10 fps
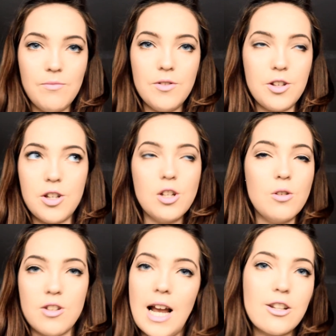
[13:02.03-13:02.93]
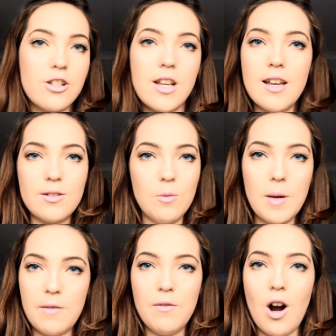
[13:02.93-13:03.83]
huge lashes or
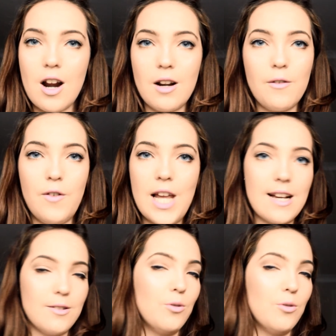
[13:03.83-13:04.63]
big eyeliner flicks or